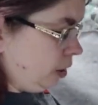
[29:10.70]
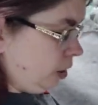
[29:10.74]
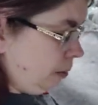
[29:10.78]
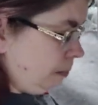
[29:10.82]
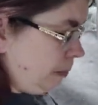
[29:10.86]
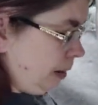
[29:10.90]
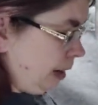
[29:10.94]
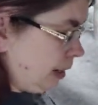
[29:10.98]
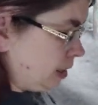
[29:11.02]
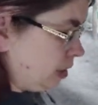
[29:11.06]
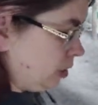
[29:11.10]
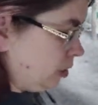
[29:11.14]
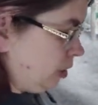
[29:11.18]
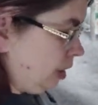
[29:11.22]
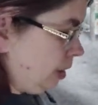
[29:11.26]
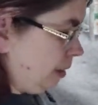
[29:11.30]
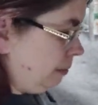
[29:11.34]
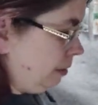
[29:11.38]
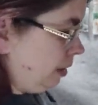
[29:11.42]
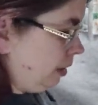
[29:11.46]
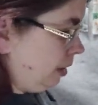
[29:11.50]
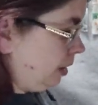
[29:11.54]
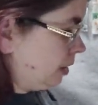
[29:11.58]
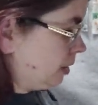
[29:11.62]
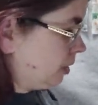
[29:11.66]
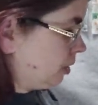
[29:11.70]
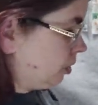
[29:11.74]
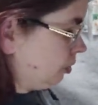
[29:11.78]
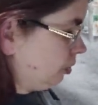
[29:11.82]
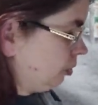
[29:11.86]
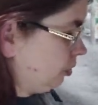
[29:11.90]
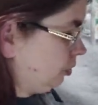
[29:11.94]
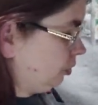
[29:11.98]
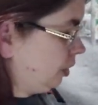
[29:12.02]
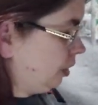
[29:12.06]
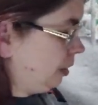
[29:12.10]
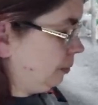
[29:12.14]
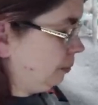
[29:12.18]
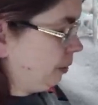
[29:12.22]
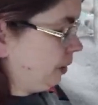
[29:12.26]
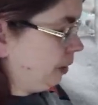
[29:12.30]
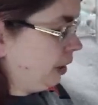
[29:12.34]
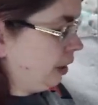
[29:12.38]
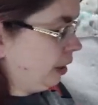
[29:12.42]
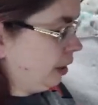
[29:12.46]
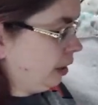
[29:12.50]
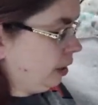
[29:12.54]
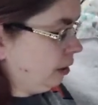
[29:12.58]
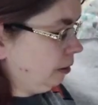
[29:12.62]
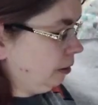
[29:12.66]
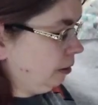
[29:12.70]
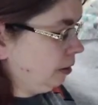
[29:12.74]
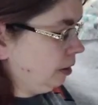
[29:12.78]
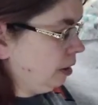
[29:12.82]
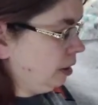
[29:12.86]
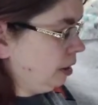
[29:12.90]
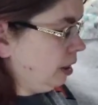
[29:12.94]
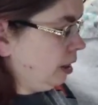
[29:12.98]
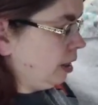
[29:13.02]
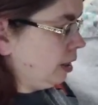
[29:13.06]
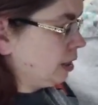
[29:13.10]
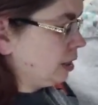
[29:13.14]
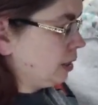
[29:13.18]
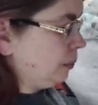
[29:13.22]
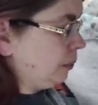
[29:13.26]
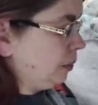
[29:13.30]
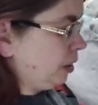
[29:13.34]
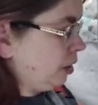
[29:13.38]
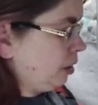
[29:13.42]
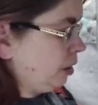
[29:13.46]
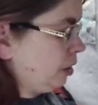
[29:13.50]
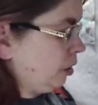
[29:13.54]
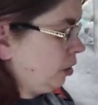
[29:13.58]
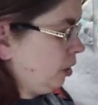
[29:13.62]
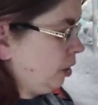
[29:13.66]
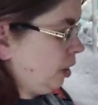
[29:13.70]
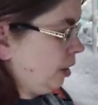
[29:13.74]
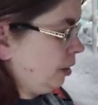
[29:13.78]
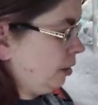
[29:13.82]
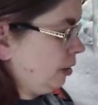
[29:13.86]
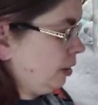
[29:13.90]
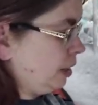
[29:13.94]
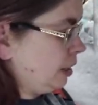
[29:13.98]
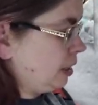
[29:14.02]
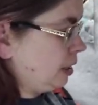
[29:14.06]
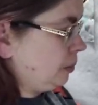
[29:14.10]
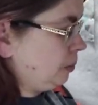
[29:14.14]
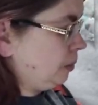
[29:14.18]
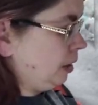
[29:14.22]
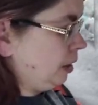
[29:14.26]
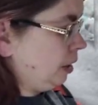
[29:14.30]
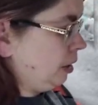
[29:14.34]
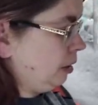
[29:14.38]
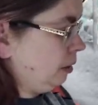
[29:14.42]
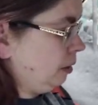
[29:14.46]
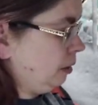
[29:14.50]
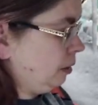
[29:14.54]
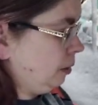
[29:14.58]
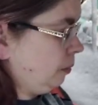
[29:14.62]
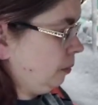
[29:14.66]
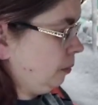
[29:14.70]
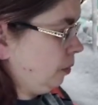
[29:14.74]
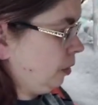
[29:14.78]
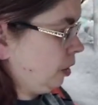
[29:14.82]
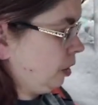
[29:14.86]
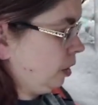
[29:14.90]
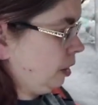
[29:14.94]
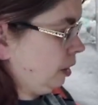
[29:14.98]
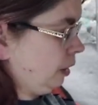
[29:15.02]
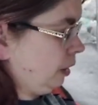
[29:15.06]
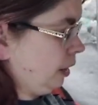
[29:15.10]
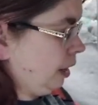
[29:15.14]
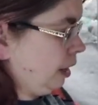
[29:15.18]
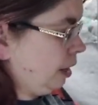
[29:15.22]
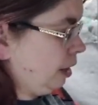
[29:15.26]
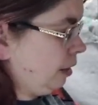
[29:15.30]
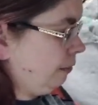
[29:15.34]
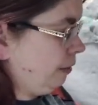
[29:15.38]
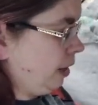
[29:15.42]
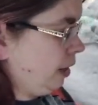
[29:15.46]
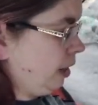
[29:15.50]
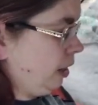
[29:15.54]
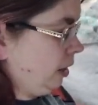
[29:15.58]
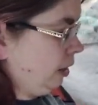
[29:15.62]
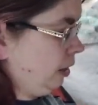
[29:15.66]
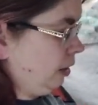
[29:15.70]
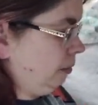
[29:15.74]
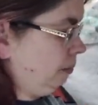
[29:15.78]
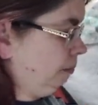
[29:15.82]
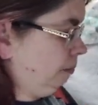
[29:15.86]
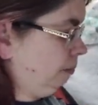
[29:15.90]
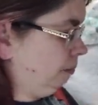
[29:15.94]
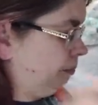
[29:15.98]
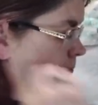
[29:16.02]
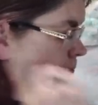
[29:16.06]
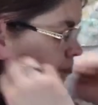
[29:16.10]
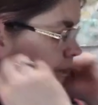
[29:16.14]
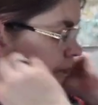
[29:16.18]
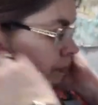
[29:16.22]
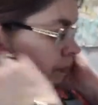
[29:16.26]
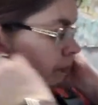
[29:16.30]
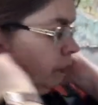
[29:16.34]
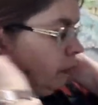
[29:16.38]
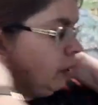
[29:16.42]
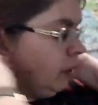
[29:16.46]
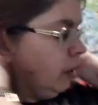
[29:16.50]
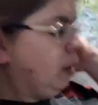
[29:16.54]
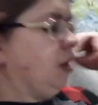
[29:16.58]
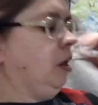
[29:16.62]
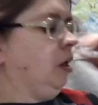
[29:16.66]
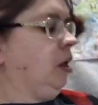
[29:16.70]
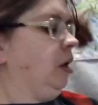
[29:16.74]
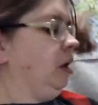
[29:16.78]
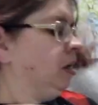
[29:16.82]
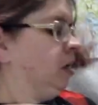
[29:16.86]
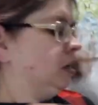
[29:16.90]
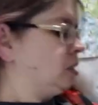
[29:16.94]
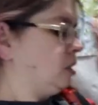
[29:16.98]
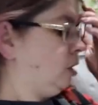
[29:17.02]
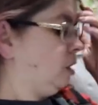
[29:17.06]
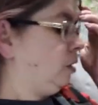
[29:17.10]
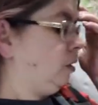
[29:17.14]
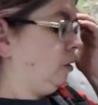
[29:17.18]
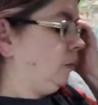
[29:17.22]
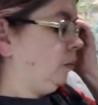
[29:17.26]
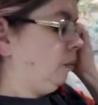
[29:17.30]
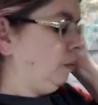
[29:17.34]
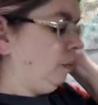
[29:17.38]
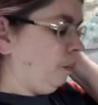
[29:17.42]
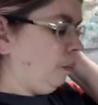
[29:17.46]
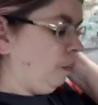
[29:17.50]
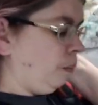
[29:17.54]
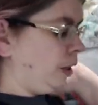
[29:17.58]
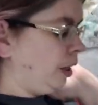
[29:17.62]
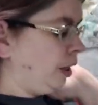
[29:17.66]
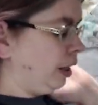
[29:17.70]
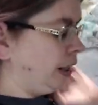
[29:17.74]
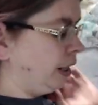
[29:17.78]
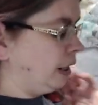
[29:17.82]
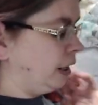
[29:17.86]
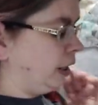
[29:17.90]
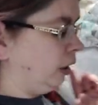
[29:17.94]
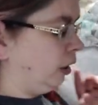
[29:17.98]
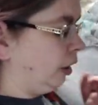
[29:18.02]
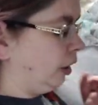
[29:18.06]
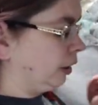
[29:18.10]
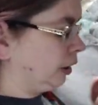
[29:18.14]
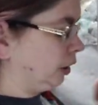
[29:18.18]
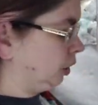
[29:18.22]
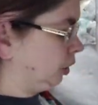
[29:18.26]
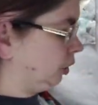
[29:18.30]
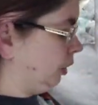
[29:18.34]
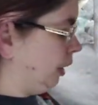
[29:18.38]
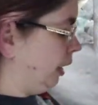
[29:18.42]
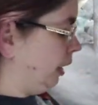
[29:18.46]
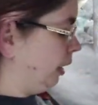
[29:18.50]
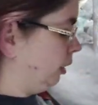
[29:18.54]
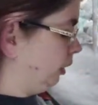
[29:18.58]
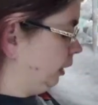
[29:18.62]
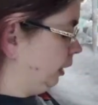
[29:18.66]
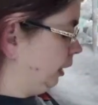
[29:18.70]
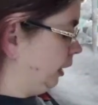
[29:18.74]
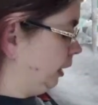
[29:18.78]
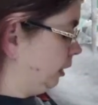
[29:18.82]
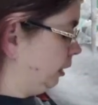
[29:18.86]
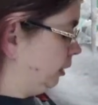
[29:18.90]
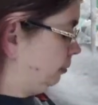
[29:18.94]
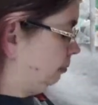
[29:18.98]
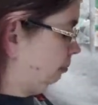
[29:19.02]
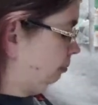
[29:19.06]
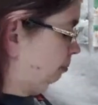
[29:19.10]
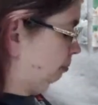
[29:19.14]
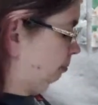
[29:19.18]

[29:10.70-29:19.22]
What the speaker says: go back to grabbing this cream one here. So we're going to grab this one. We're going to lay it over here. So we need a large triangle here,